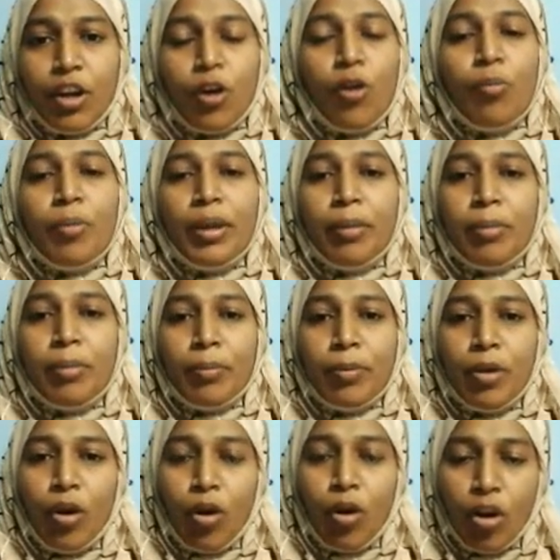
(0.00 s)
How many
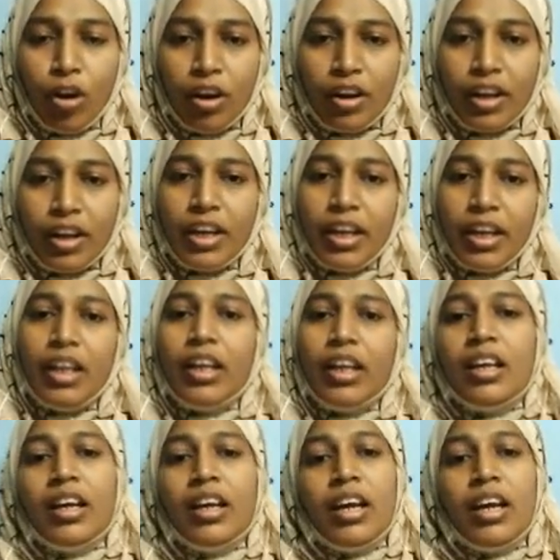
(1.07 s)
people are reading